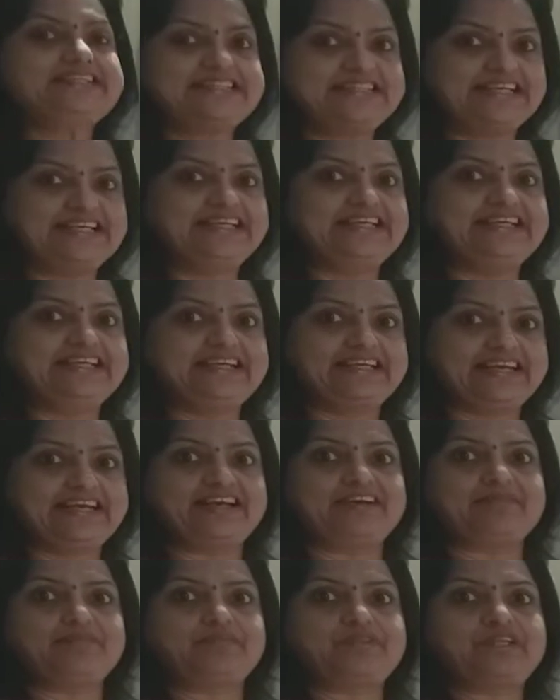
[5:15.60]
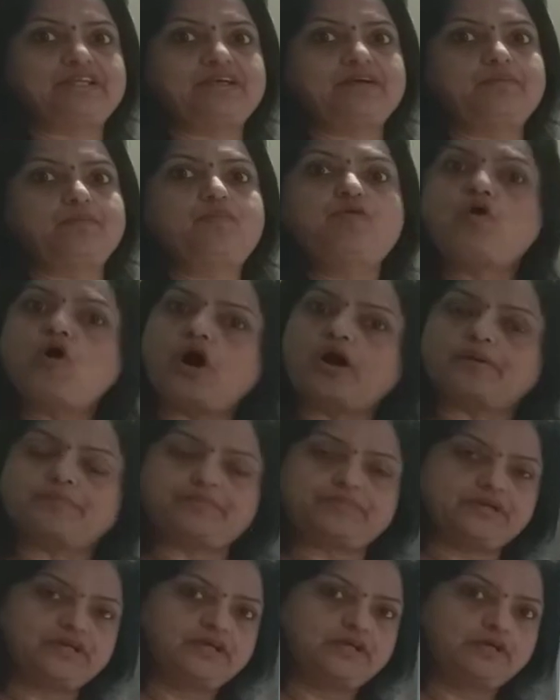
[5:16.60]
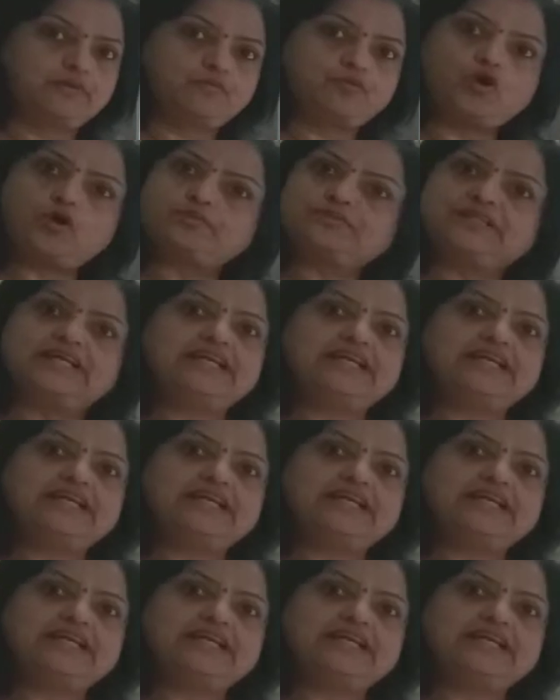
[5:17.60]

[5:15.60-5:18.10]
centigrade form from the